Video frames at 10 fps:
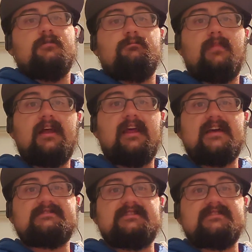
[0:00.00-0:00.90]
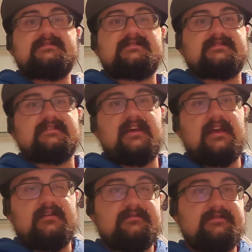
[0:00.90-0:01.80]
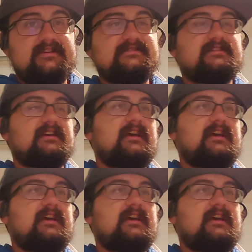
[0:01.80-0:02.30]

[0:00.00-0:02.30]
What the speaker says: my last disc,